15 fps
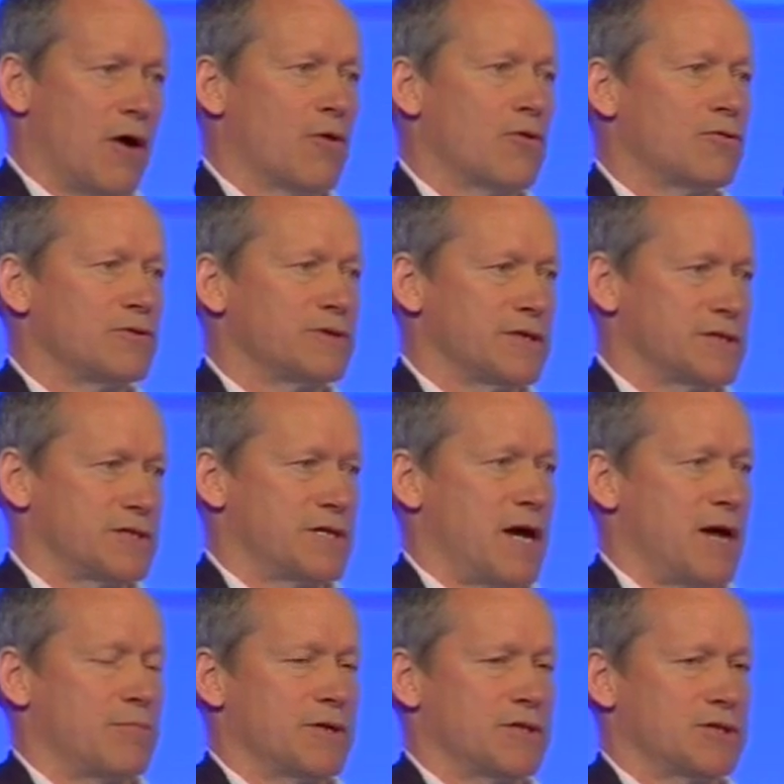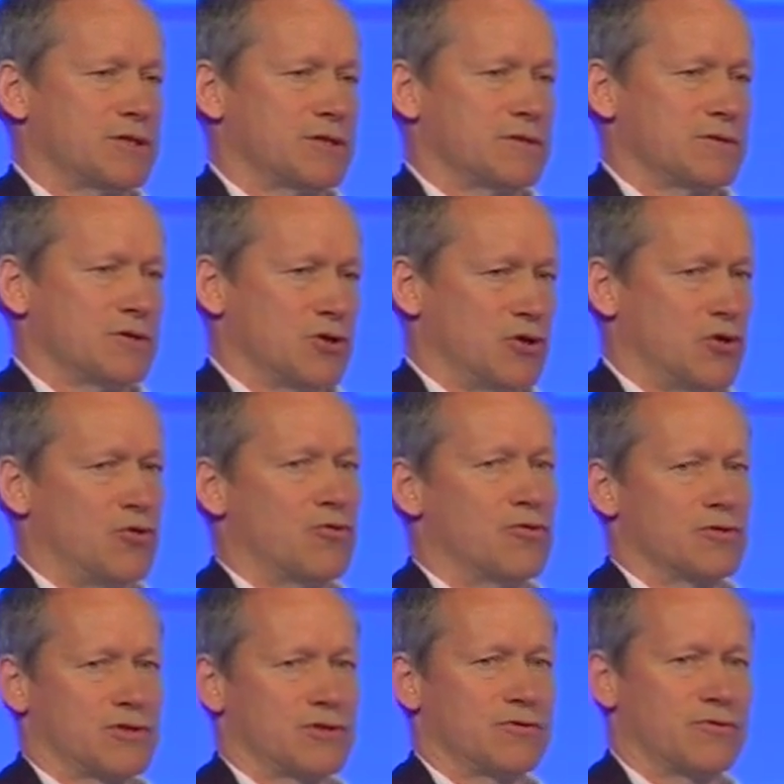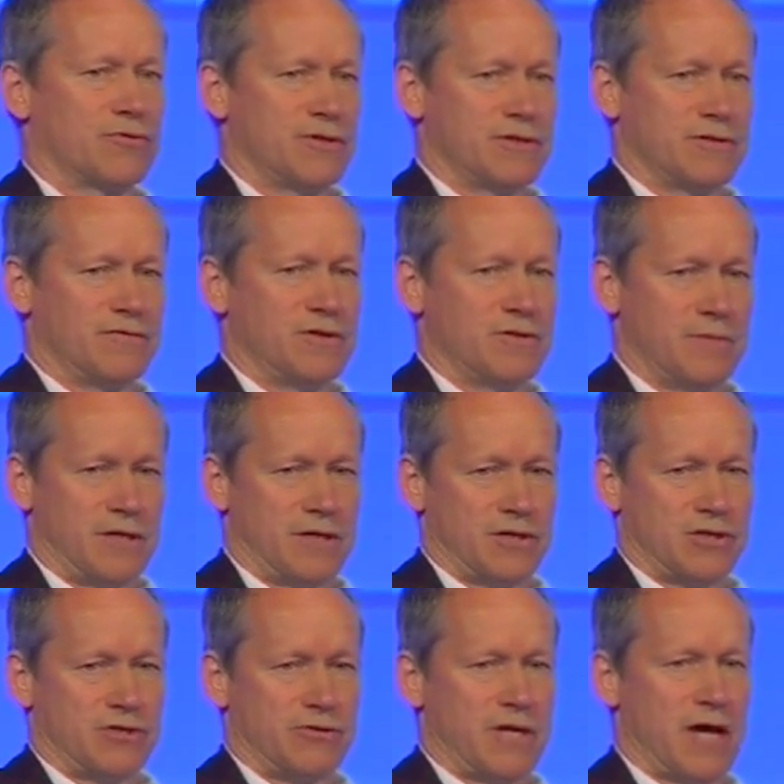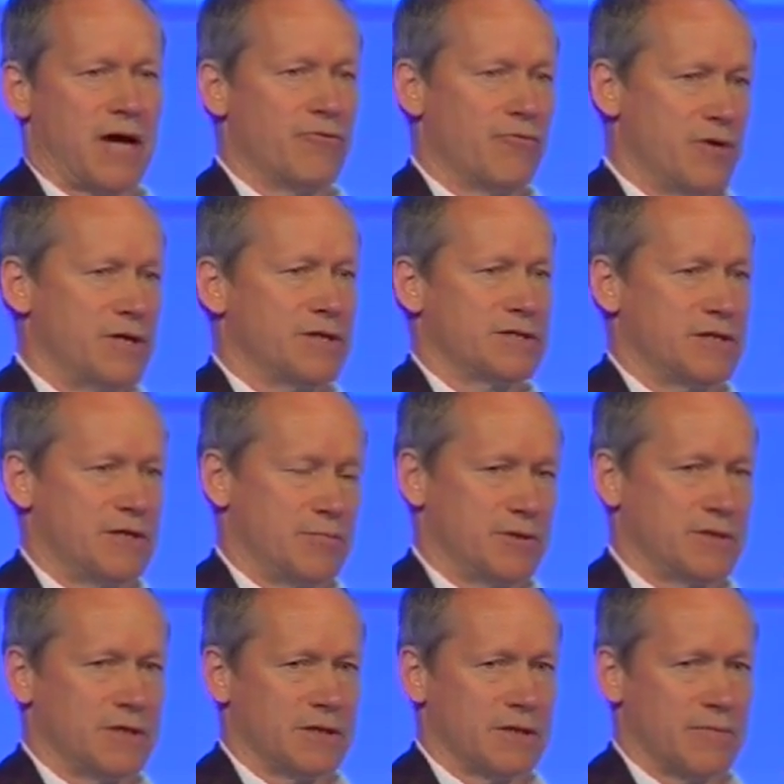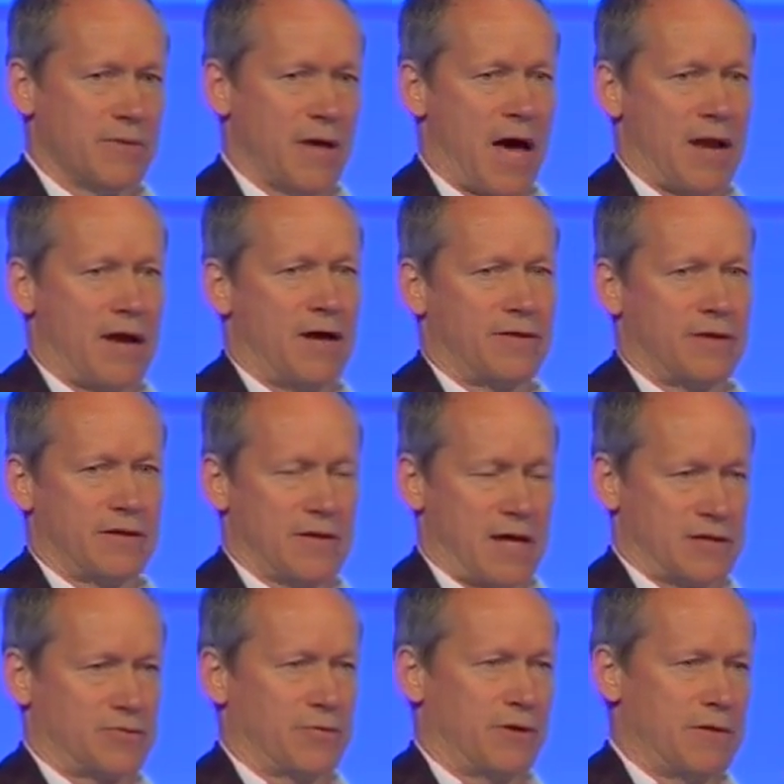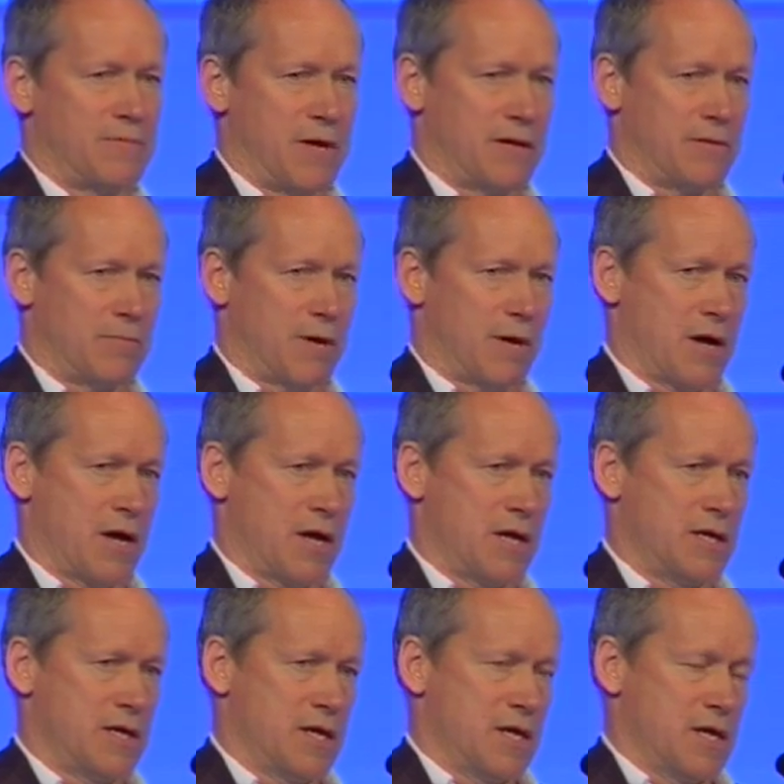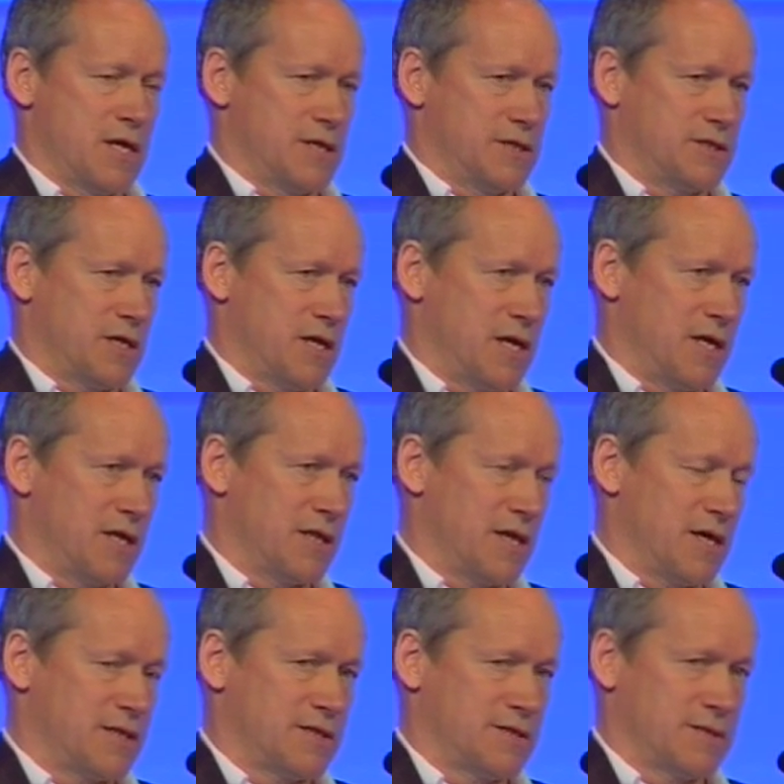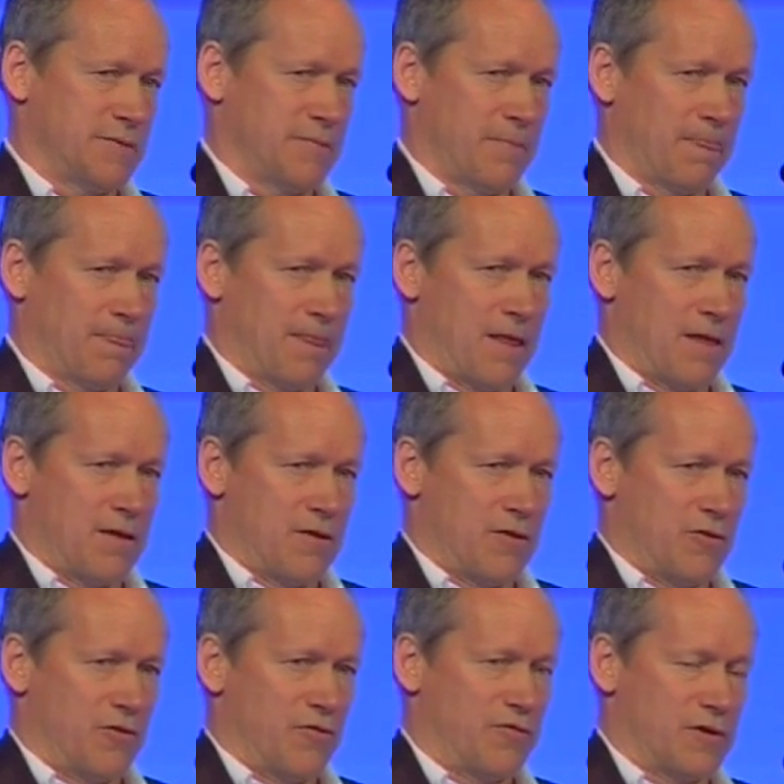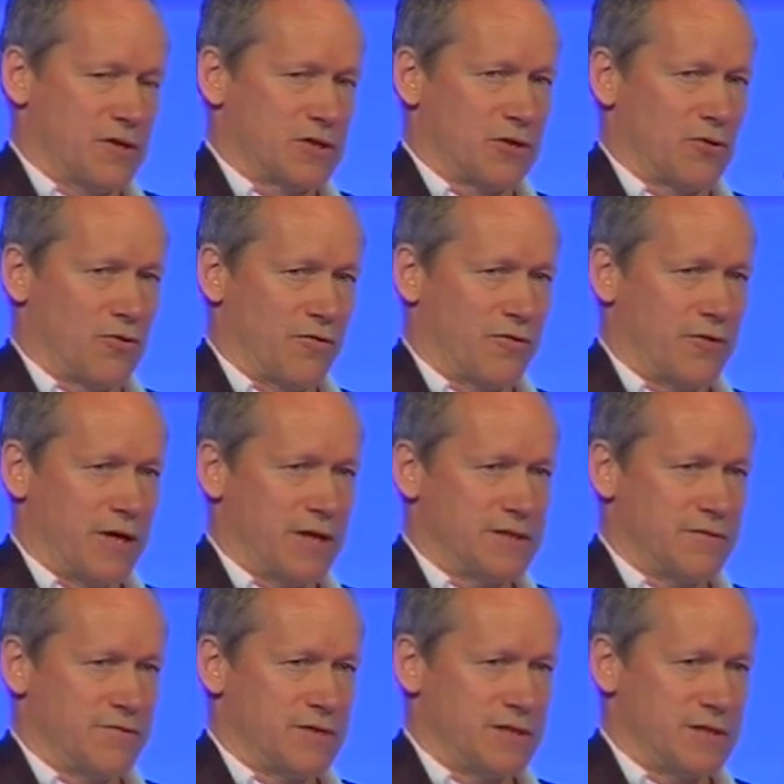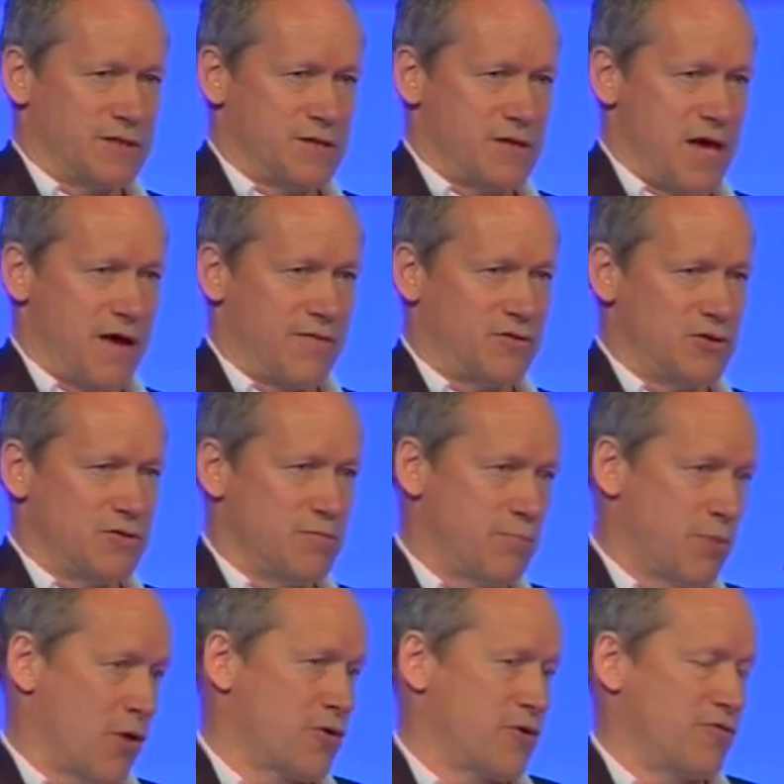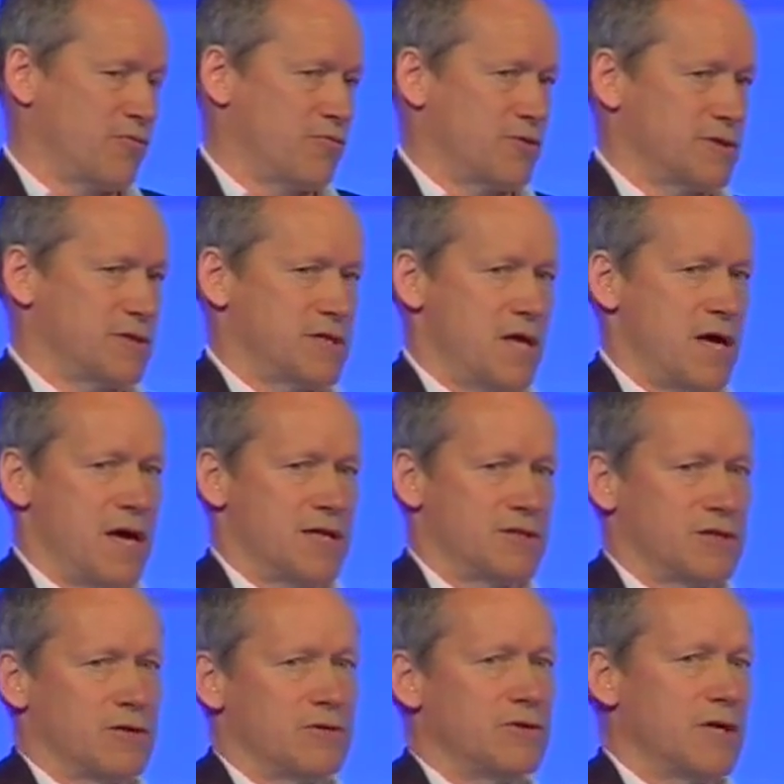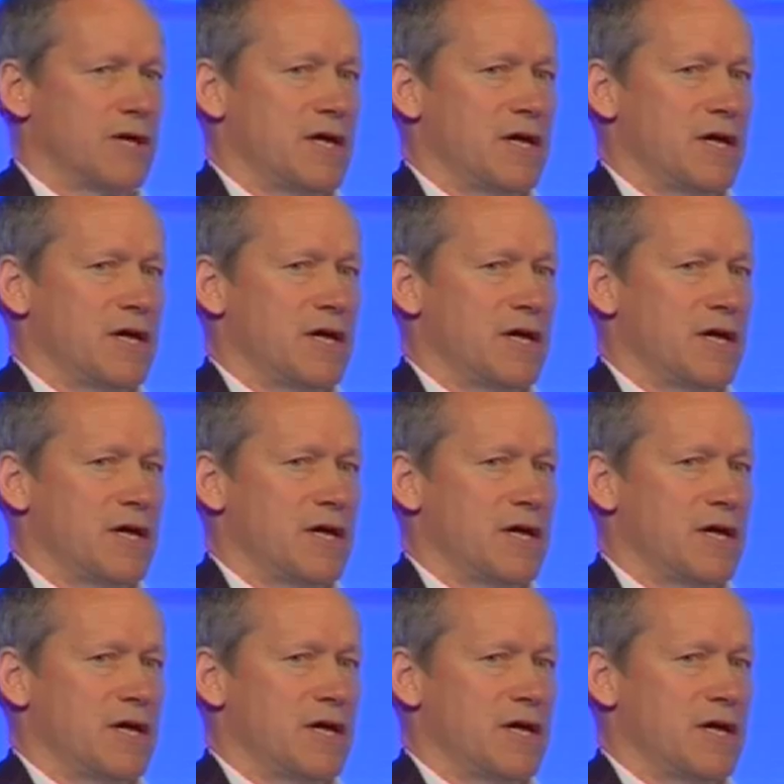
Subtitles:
old established core stories of human history and reinterpreting them. And I think that's what he meant by saying that the first law of creativity is theft. You borrow from what's there. So